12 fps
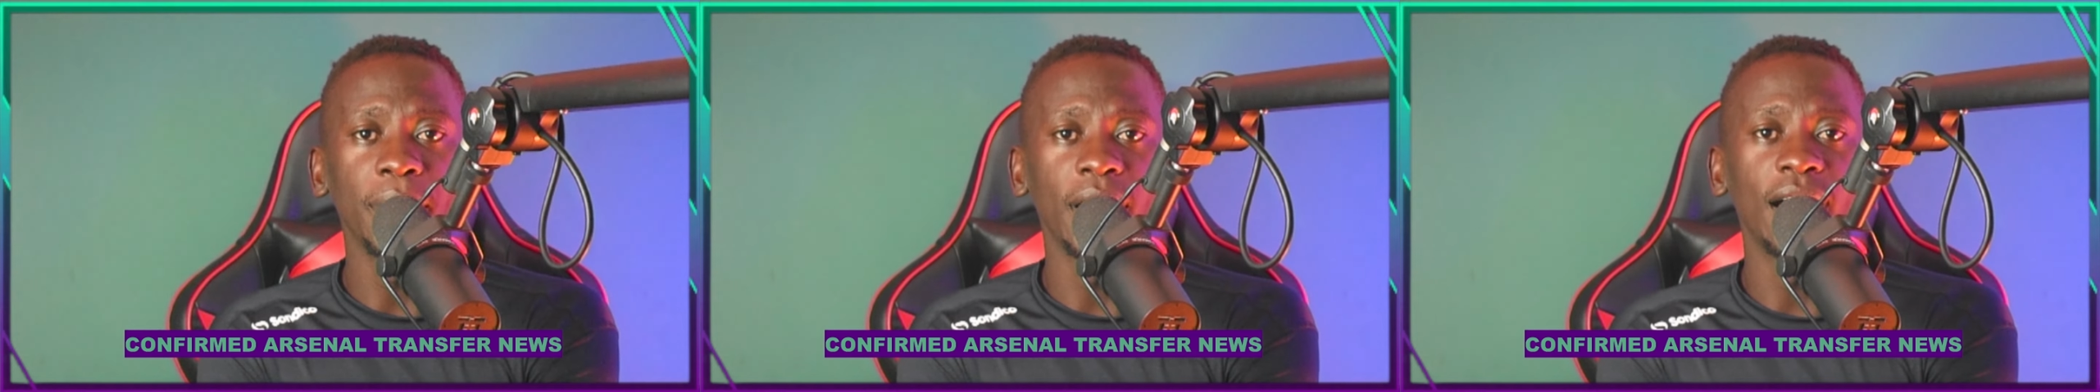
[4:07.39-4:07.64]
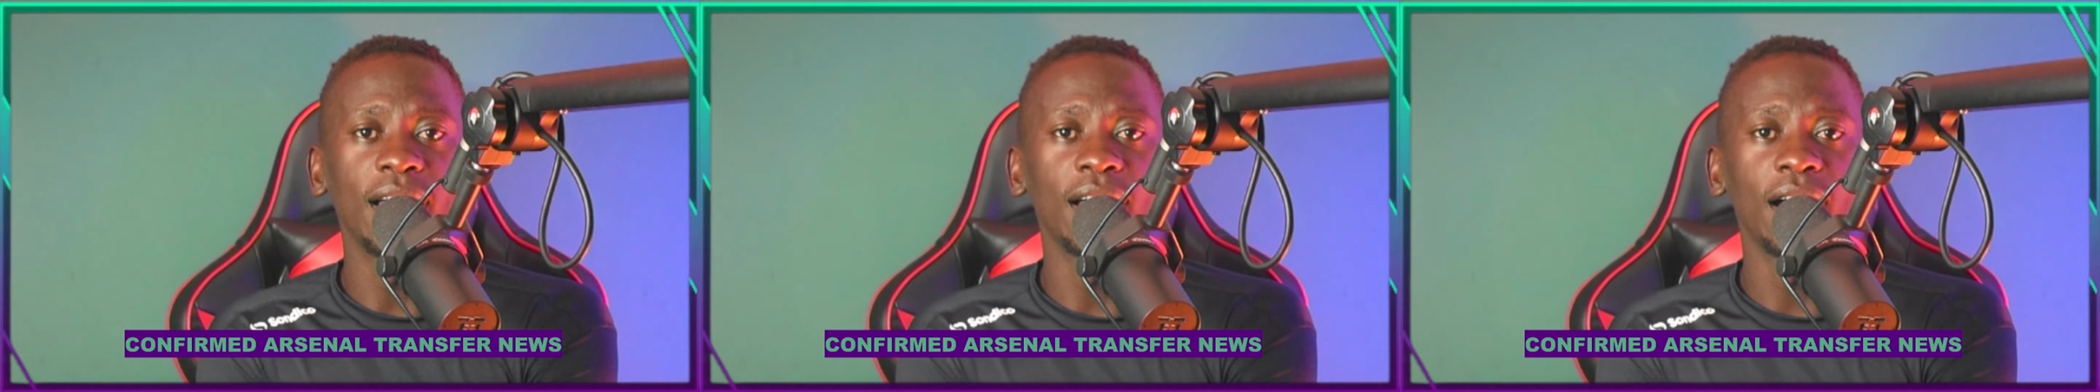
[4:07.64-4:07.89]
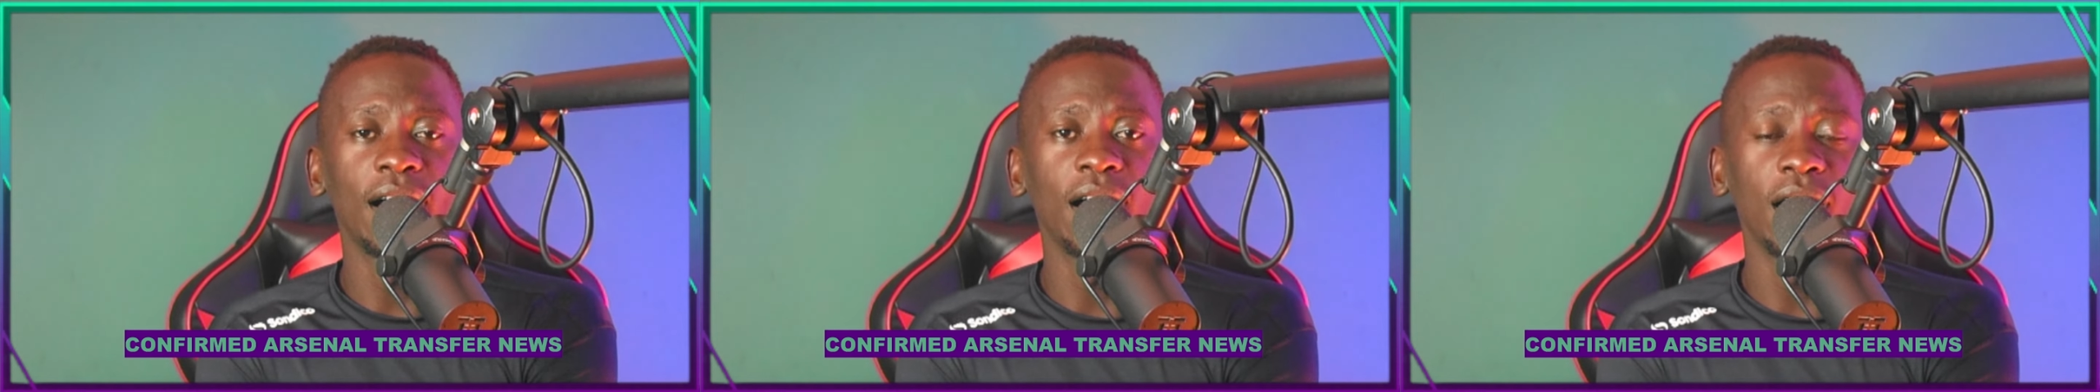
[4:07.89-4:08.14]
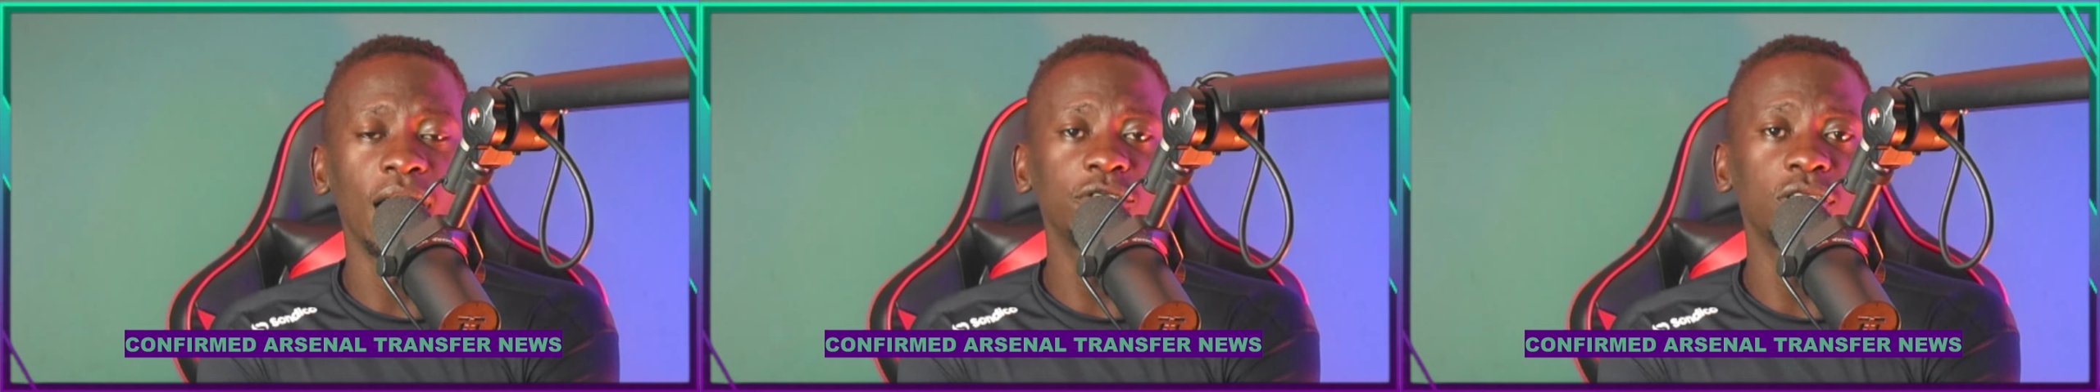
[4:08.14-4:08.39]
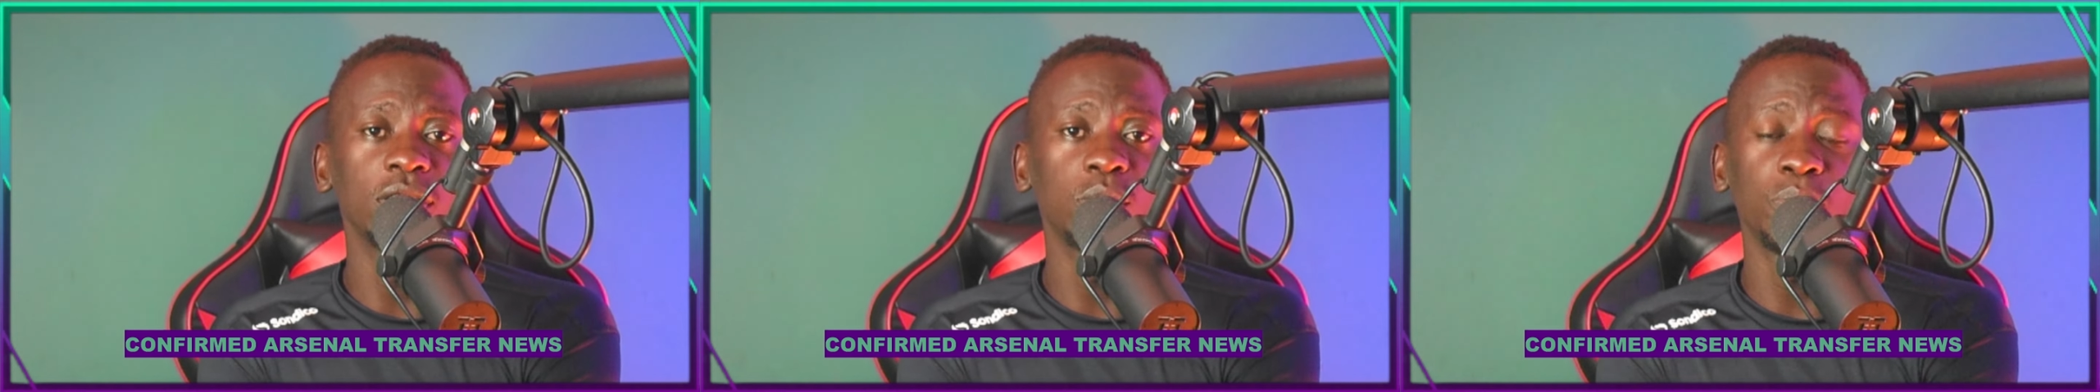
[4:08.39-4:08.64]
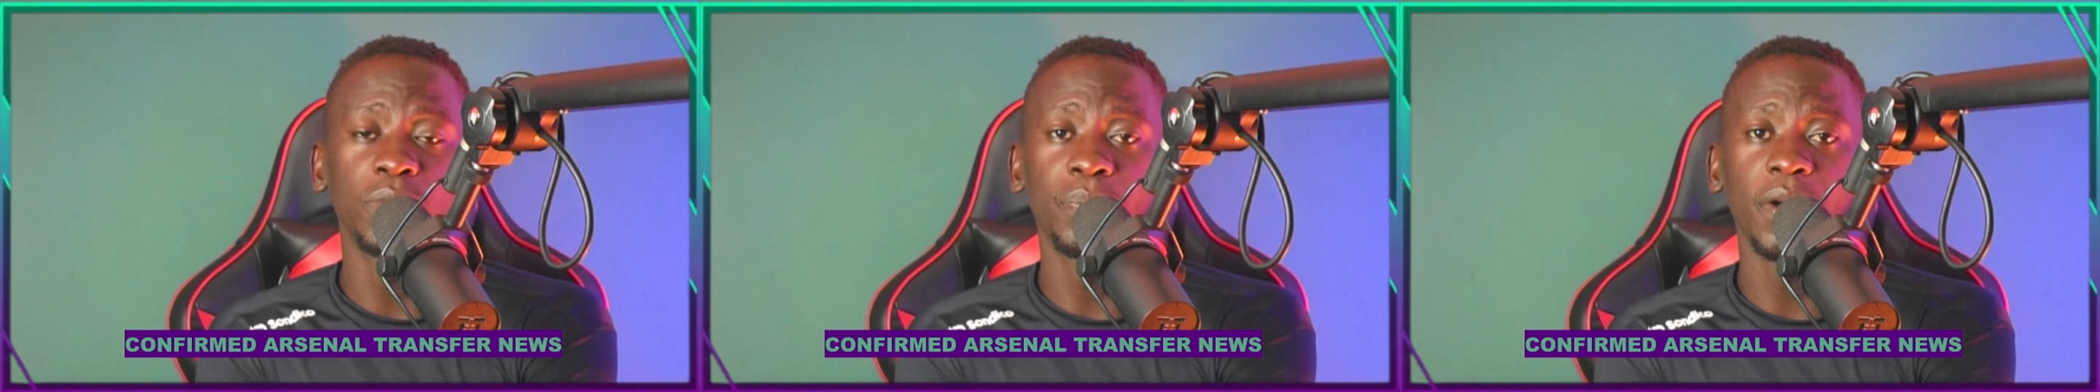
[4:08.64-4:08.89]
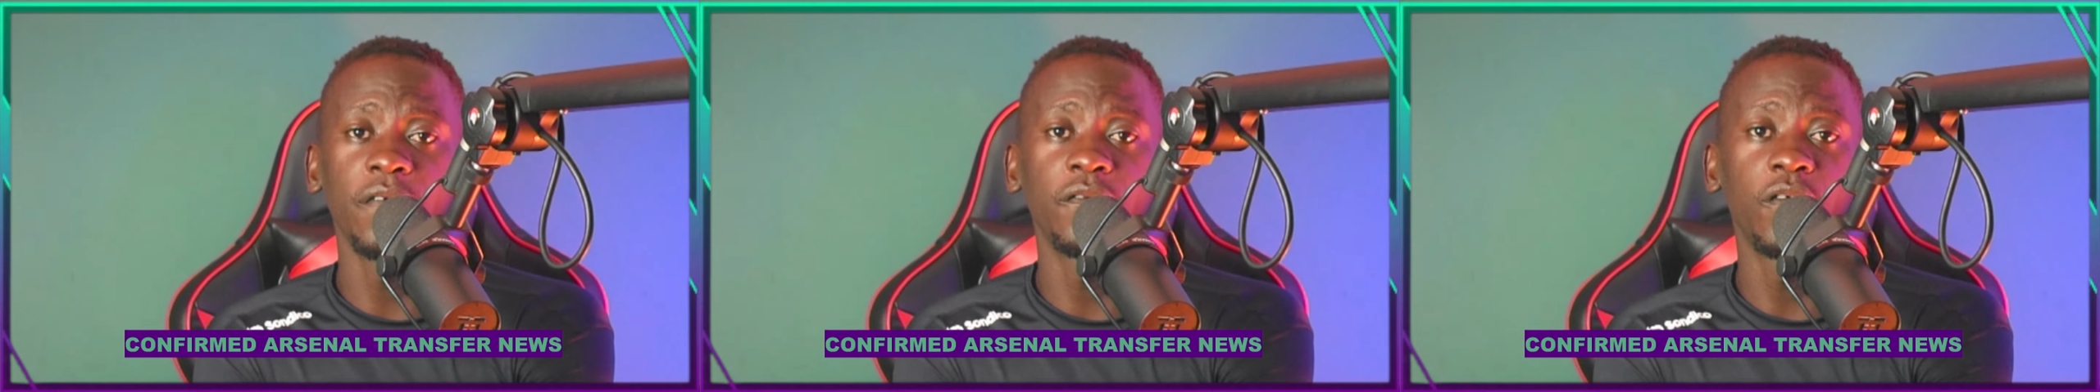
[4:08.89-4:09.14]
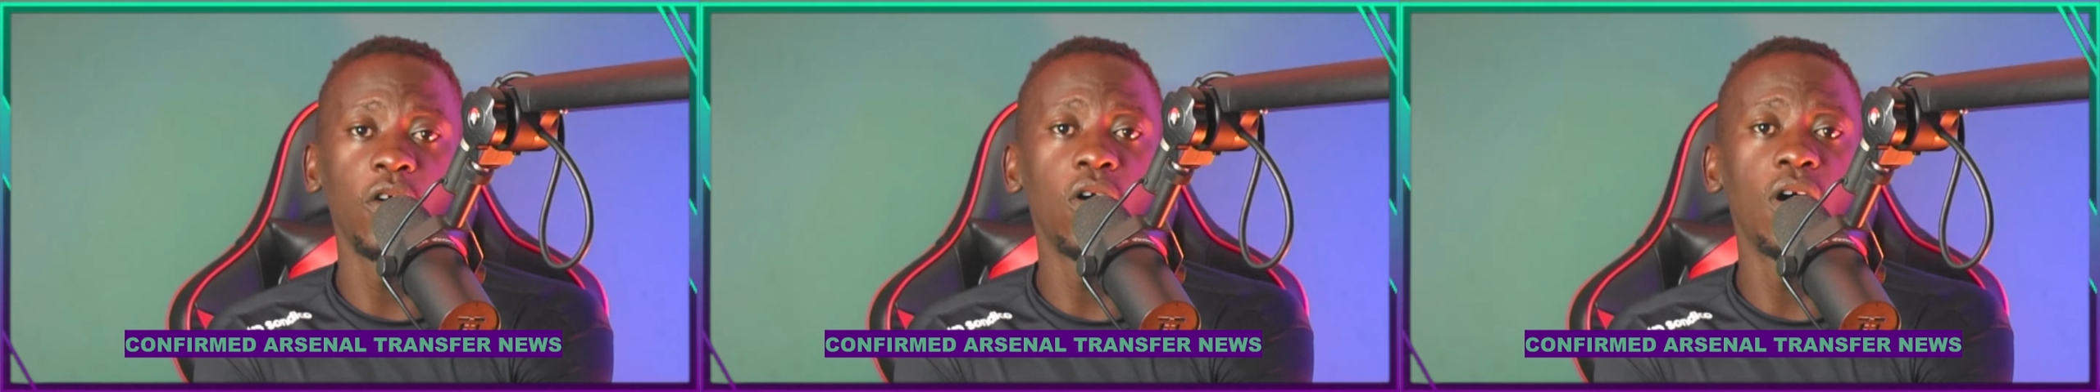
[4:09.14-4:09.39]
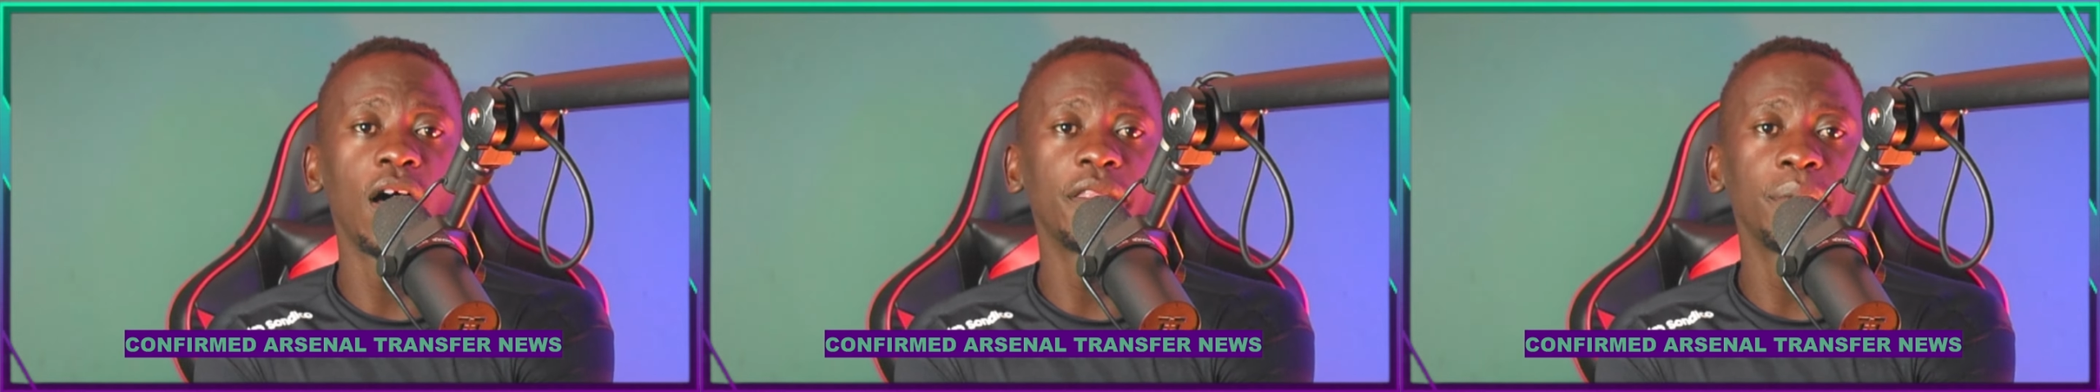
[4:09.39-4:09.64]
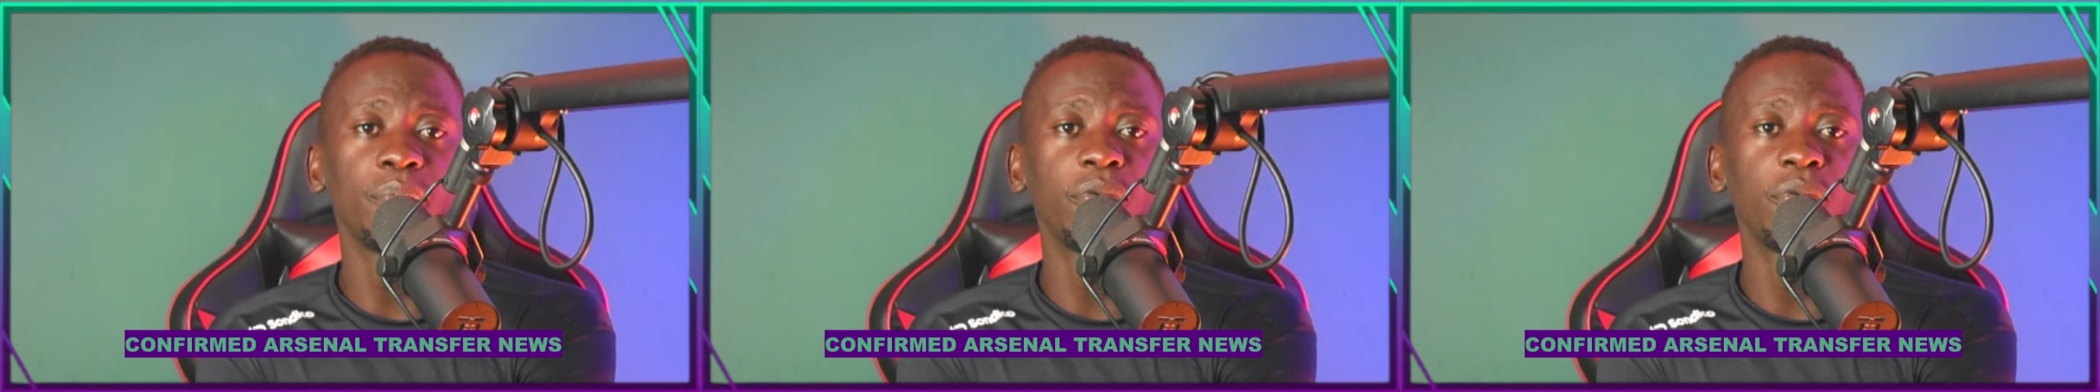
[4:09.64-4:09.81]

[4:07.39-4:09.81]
the